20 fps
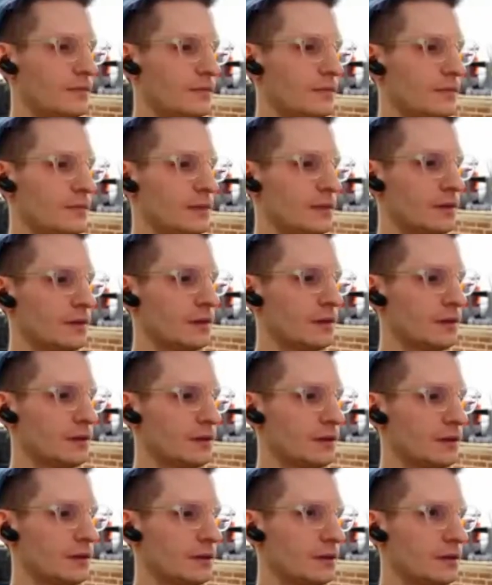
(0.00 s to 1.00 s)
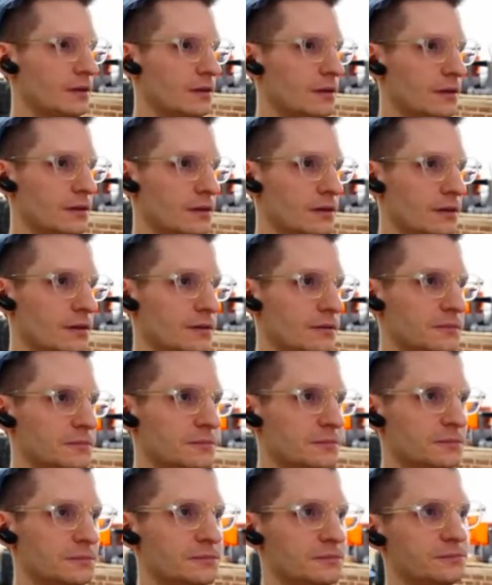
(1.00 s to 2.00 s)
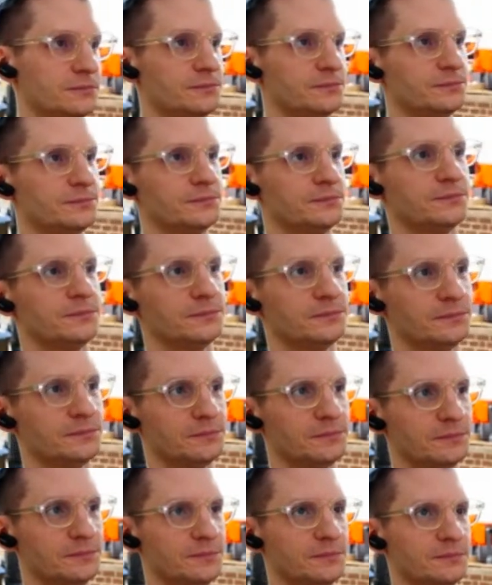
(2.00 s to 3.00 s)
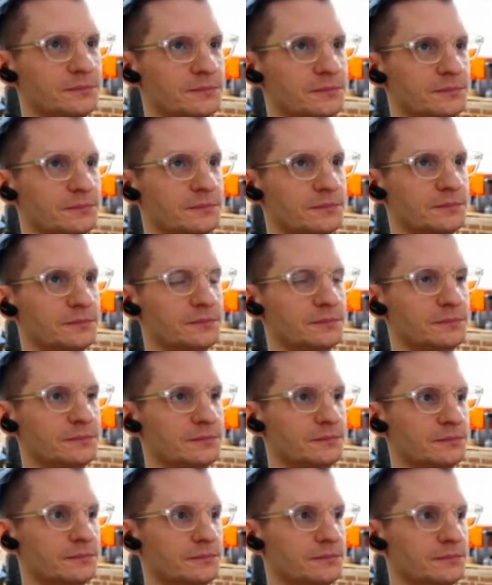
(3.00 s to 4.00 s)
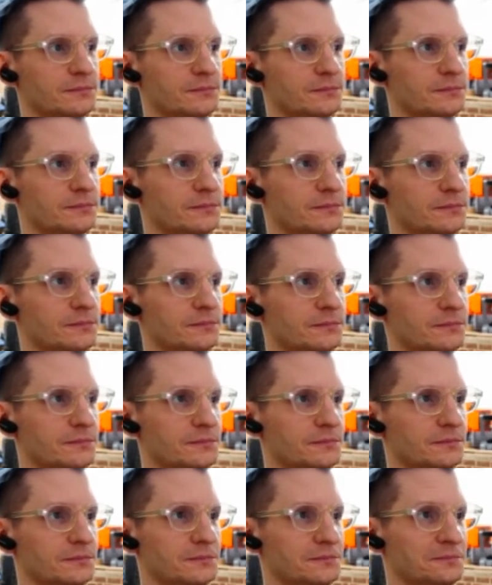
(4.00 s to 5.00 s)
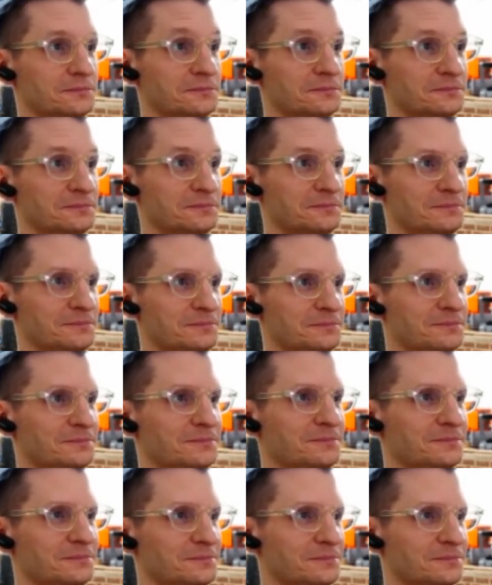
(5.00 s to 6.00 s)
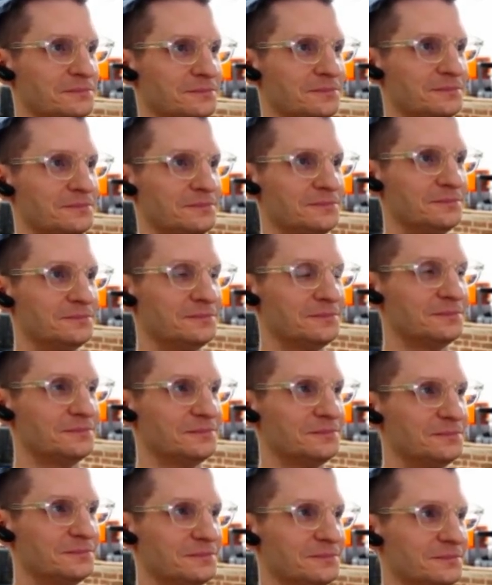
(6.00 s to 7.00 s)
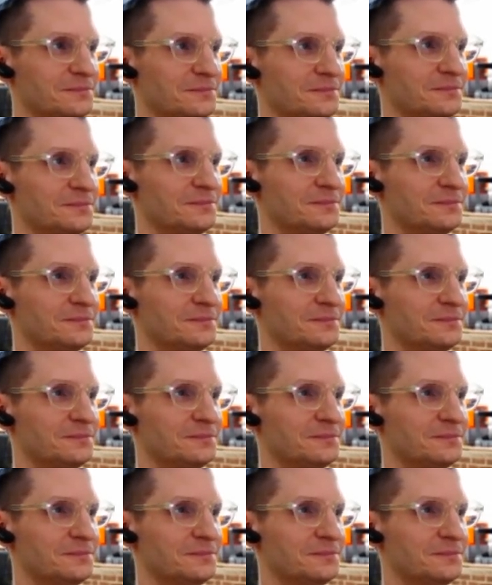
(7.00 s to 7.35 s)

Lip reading: [no speech]